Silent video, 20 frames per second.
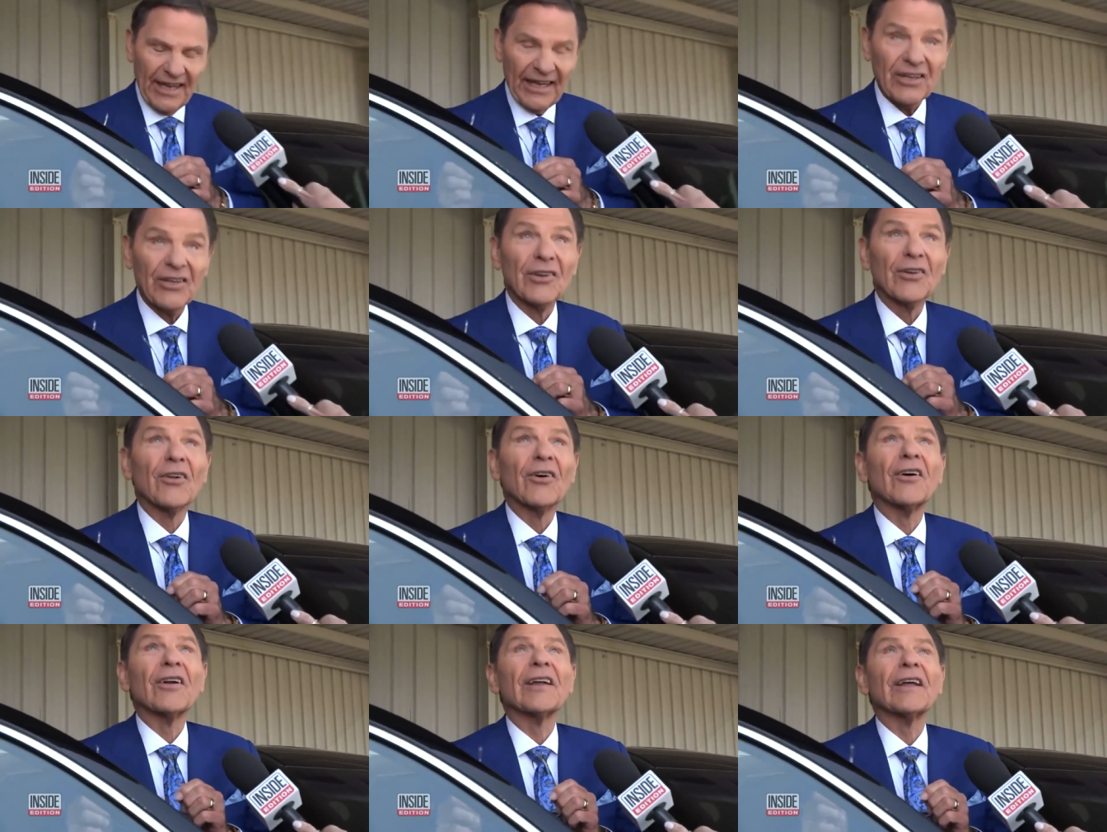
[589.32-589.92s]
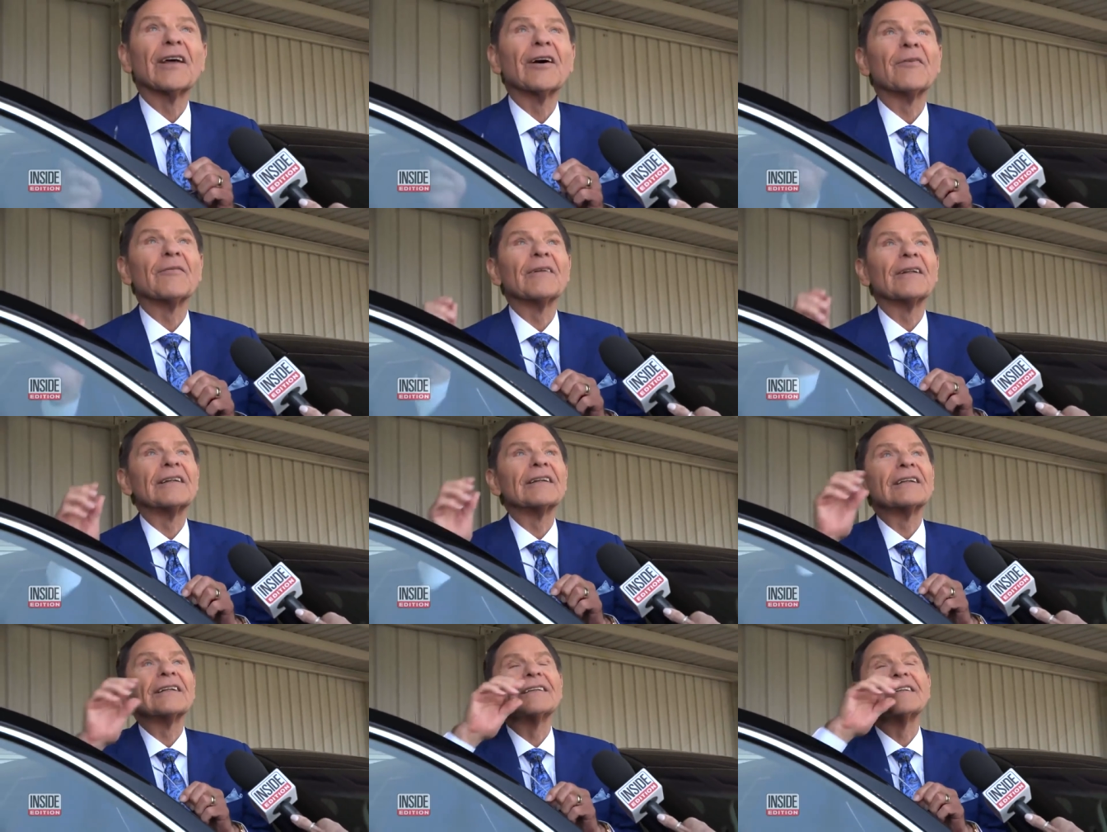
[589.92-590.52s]
Thank you, Lord. Help
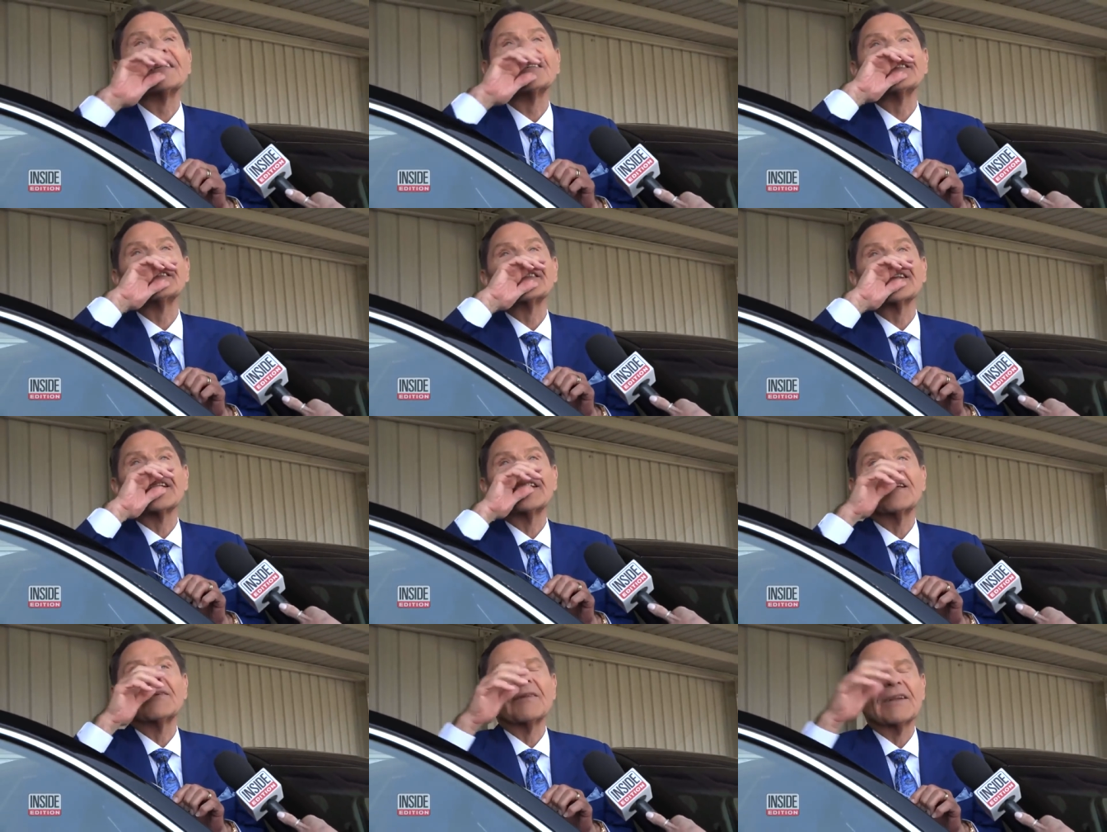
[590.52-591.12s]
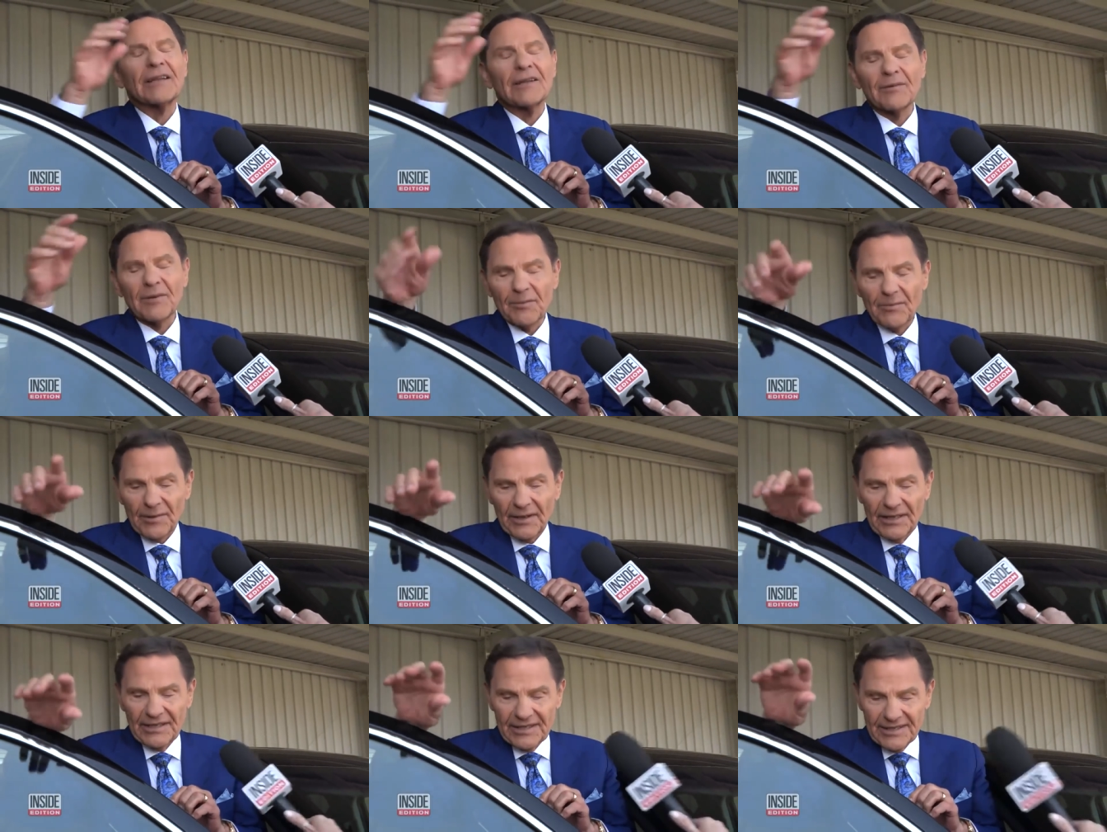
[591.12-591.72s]
me. Just, let, me let me pray